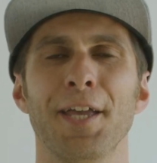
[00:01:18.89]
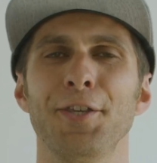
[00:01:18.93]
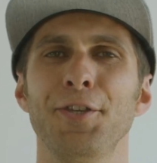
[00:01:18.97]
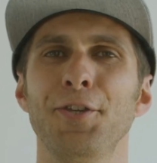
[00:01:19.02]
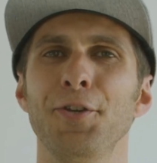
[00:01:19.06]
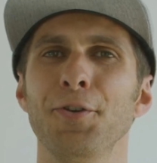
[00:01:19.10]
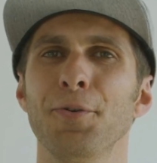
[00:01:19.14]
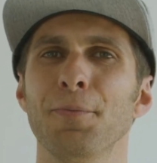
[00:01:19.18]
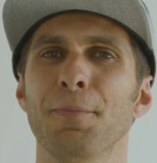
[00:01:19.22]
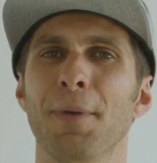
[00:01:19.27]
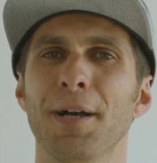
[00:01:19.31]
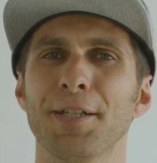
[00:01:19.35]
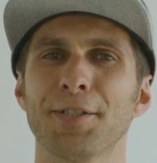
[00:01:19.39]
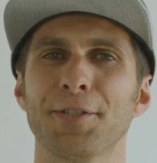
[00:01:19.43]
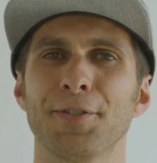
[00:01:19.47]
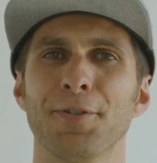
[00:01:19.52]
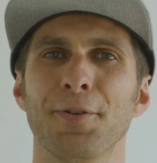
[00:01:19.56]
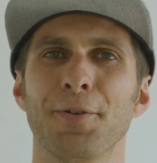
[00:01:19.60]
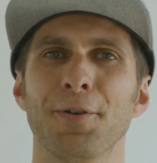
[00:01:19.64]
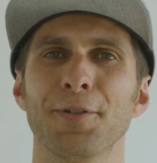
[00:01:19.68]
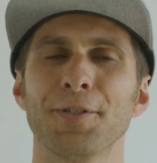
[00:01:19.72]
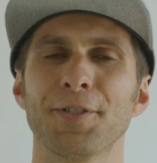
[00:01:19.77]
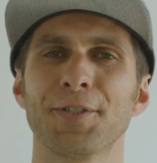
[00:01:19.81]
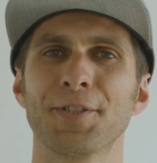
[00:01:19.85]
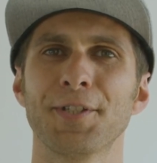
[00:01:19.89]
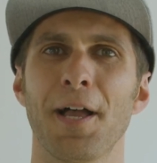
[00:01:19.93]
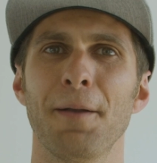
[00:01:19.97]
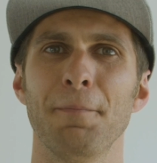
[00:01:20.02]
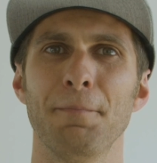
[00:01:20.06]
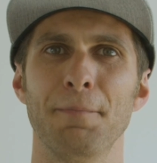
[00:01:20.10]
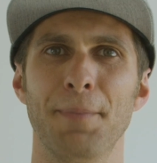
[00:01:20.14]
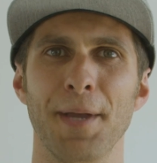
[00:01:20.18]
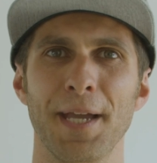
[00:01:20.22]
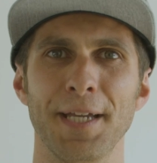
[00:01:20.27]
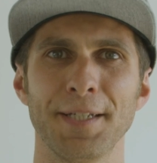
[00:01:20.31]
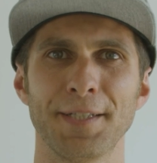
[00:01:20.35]
you must know
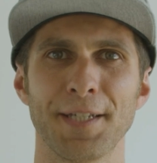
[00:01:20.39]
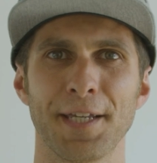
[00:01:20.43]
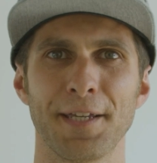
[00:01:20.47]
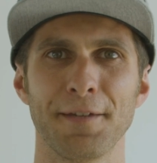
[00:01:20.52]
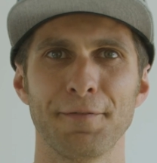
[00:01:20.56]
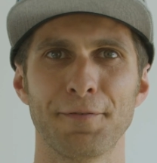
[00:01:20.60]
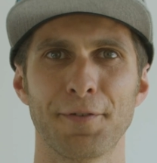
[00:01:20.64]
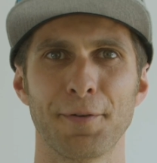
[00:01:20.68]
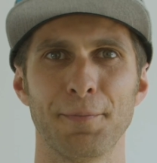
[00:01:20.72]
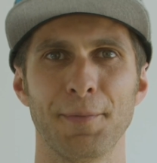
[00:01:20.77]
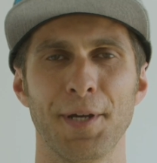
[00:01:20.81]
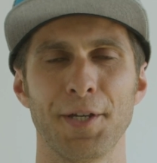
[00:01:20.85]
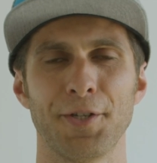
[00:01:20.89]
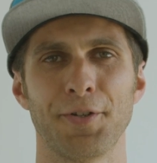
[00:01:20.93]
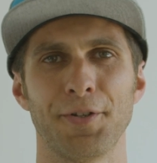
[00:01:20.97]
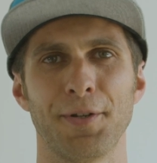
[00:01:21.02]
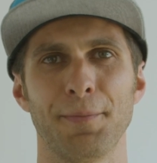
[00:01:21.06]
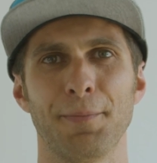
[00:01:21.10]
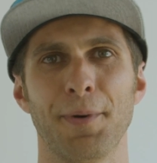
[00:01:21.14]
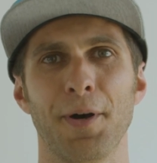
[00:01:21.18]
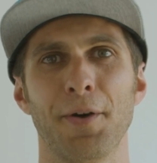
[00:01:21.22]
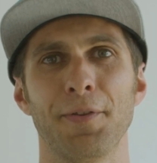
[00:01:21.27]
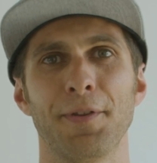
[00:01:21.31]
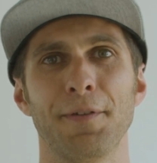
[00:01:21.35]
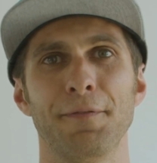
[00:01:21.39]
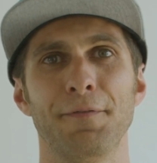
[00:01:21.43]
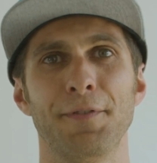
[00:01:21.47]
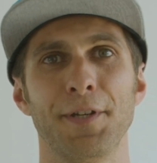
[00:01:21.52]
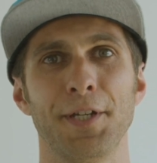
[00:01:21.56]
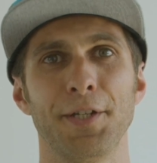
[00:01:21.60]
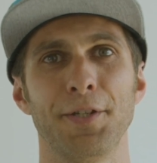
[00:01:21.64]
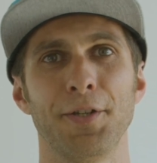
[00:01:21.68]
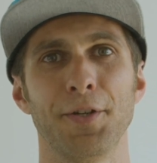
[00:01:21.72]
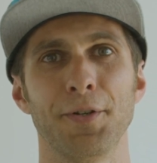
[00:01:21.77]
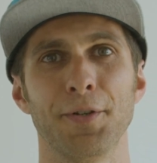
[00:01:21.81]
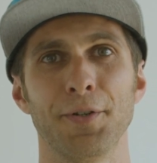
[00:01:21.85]
some basic information about the
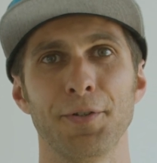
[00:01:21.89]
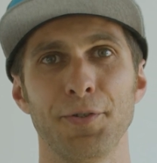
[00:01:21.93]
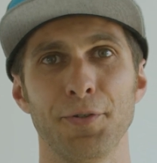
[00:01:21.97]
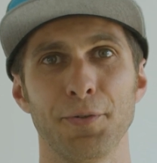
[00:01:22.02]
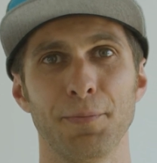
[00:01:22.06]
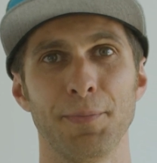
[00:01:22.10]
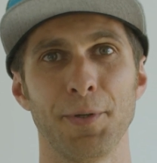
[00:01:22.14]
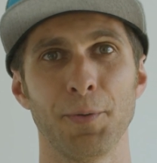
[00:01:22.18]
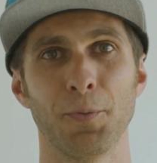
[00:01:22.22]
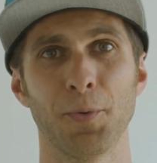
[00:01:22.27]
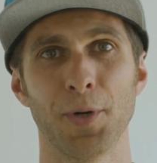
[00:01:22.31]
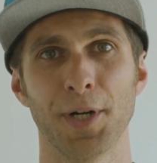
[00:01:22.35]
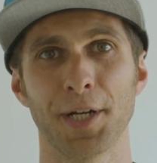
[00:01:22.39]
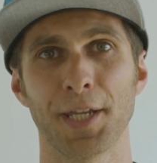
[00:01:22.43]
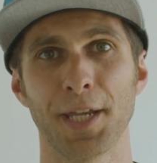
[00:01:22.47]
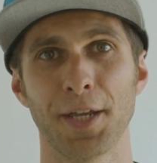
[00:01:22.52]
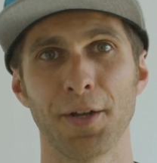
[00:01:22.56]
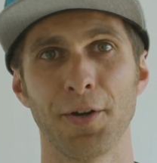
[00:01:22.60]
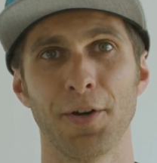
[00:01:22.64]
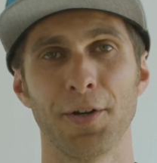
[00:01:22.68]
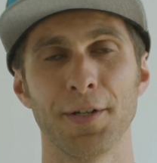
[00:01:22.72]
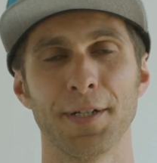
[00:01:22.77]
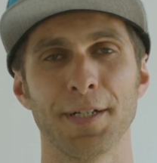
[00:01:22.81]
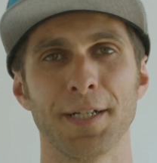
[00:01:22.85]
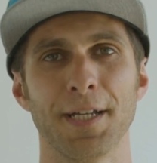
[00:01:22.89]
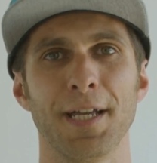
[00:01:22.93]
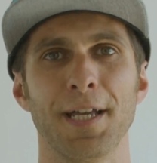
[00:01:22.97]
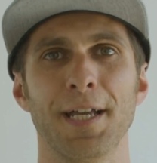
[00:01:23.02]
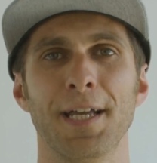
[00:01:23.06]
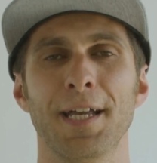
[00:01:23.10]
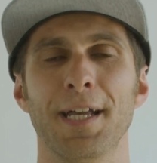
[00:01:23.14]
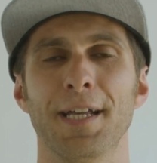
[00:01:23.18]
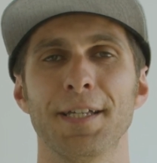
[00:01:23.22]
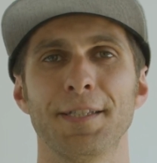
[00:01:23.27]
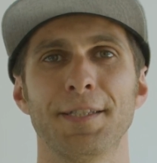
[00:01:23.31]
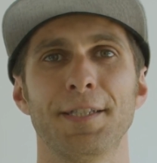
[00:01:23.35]
video you'll be working on,
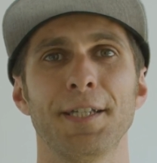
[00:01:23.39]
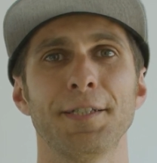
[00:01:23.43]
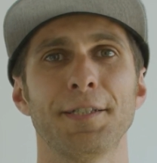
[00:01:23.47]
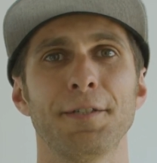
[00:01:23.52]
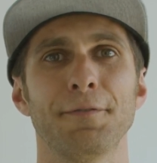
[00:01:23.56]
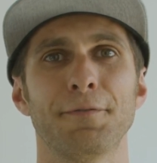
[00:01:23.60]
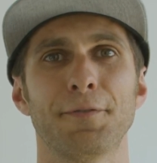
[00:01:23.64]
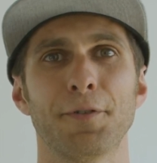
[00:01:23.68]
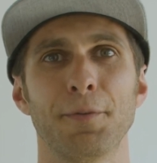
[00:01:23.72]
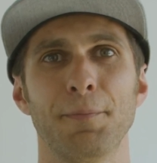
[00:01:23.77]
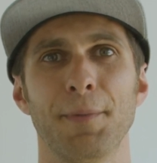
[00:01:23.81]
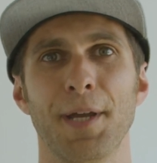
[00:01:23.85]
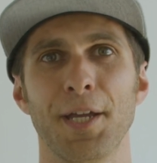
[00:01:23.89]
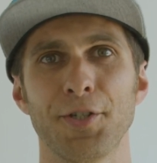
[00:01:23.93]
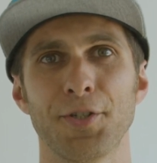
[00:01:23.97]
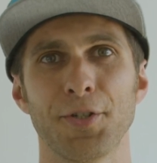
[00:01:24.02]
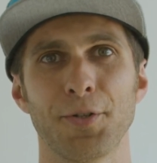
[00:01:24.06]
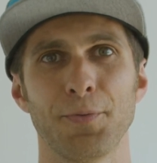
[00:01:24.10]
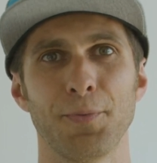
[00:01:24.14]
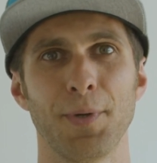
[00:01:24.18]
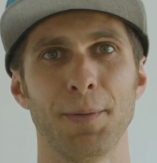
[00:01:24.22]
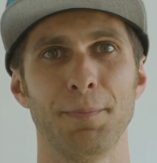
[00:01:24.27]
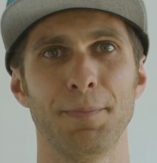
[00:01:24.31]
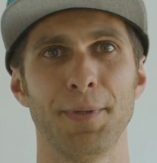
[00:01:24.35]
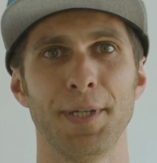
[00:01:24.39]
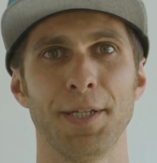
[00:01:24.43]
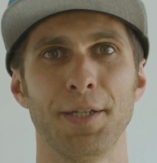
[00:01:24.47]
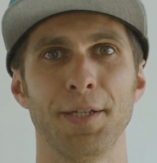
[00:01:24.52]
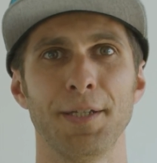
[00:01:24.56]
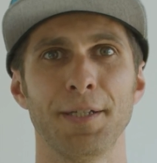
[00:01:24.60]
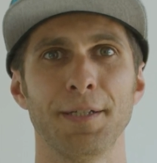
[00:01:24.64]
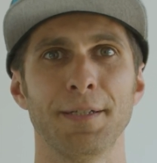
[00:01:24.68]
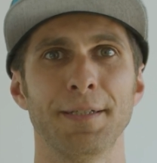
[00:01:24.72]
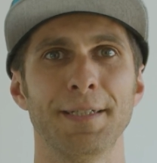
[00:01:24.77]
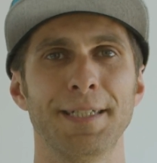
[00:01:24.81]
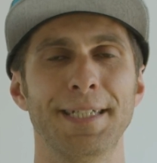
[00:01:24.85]
as this information will
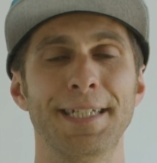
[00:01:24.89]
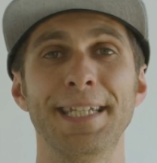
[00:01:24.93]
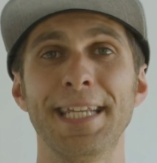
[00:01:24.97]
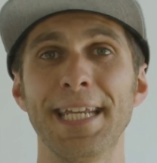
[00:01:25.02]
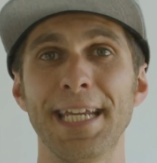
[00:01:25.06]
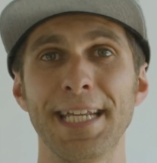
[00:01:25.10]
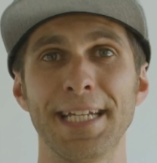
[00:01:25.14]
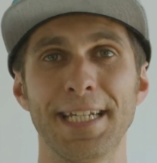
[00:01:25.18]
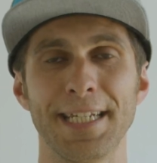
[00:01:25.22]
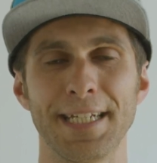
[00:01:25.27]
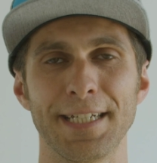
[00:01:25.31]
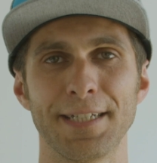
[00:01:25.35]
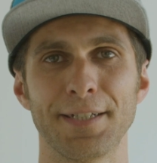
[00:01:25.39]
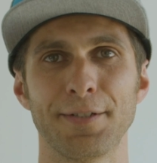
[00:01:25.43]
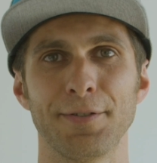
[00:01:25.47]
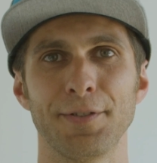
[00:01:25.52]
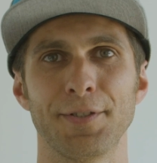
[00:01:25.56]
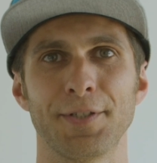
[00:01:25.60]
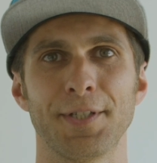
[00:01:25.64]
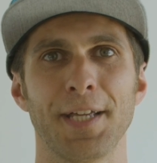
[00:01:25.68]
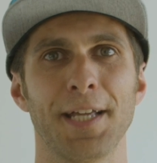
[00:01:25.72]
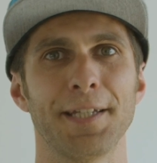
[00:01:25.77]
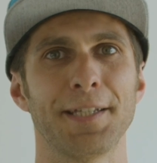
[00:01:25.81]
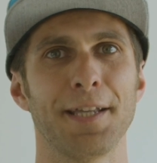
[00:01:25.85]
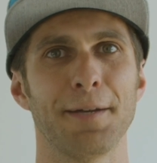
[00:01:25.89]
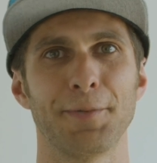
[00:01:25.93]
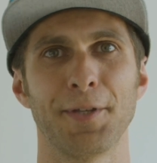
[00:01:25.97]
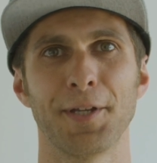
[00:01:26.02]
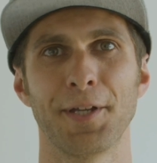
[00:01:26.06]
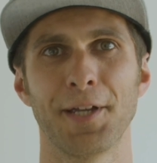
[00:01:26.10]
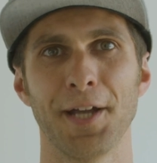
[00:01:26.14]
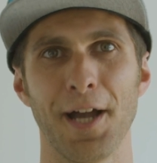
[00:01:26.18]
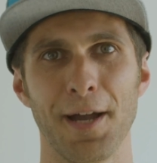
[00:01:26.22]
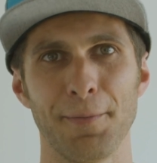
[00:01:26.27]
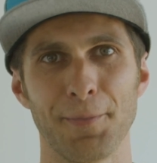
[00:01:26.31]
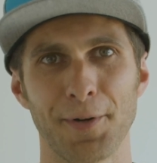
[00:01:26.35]
be needed to set up
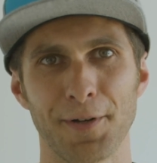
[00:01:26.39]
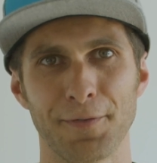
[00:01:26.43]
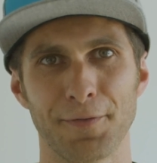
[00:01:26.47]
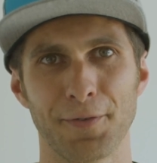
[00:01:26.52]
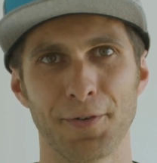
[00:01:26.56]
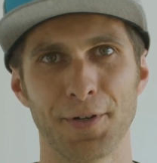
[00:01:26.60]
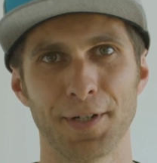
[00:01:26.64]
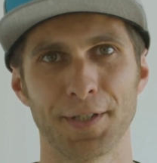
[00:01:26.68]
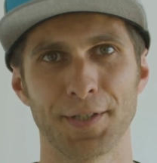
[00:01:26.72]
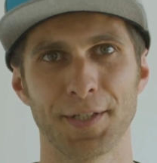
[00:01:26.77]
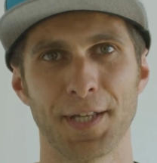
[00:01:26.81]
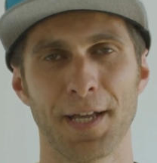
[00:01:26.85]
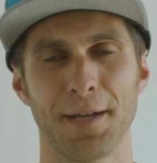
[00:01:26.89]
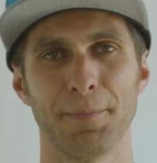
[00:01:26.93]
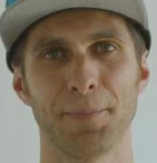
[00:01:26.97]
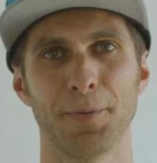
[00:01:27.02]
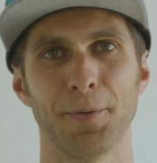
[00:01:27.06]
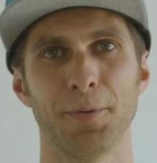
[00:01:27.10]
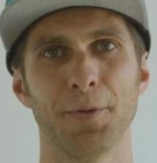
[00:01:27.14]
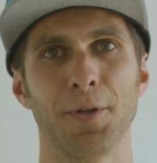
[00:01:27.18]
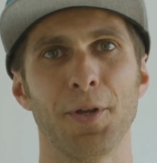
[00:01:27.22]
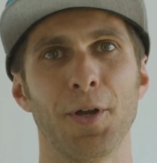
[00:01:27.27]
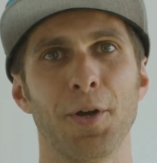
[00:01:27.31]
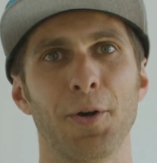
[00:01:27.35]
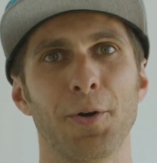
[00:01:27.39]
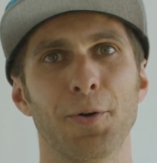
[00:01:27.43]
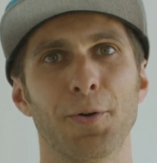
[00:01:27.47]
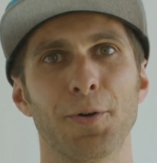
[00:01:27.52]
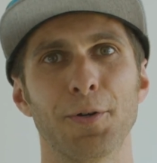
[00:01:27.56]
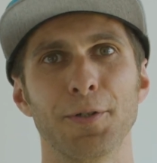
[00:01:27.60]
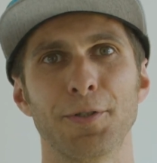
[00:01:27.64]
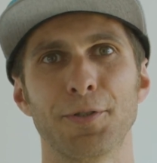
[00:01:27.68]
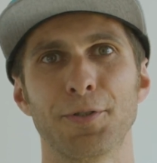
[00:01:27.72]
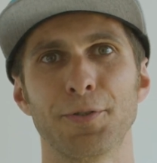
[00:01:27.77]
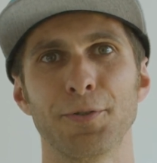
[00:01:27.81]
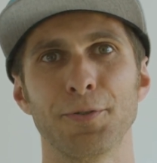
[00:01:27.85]
the camera, for example,
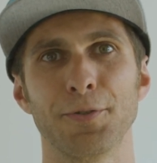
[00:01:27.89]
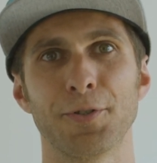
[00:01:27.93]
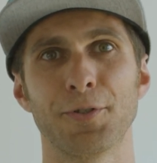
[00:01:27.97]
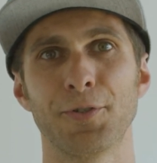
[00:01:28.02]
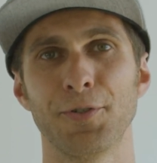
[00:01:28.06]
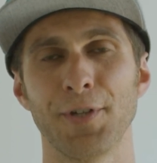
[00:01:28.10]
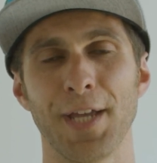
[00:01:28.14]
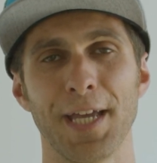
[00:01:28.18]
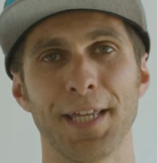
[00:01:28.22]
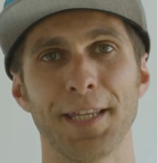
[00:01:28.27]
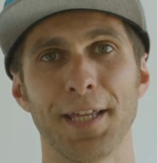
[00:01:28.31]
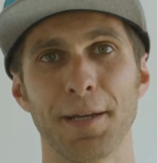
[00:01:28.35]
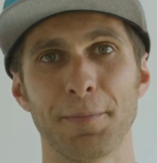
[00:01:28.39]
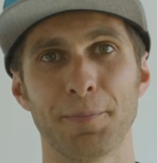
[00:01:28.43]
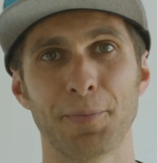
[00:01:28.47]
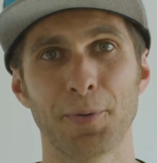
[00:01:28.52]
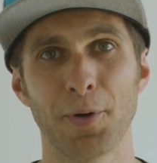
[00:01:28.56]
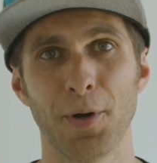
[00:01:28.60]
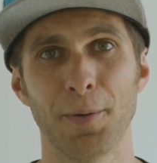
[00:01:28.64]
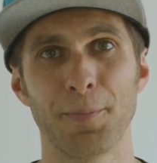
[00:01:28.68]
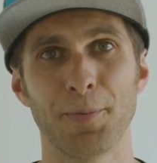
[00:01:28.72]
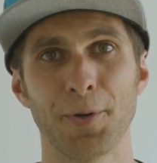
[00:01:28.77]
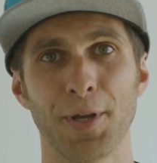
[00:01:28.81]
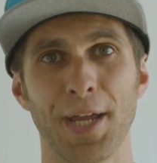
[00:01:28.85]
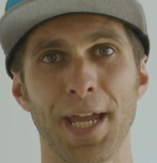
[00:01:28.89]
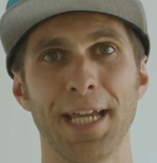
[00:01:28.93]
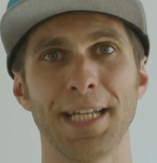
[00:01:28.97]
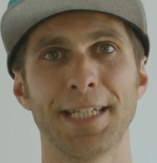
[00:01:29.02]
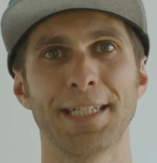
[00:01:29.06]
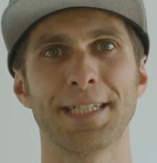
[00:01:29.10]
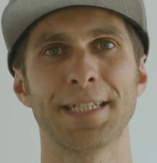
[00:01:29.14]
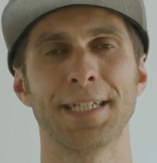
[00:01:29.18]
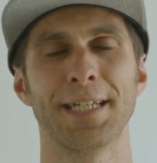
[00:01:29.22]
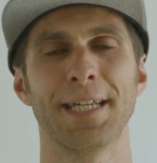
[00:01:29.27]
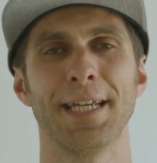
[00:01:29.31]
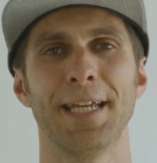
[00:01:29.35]
or to create the
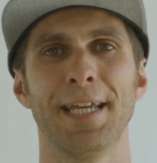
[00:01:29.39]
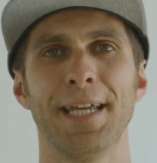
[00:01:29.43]
appropriate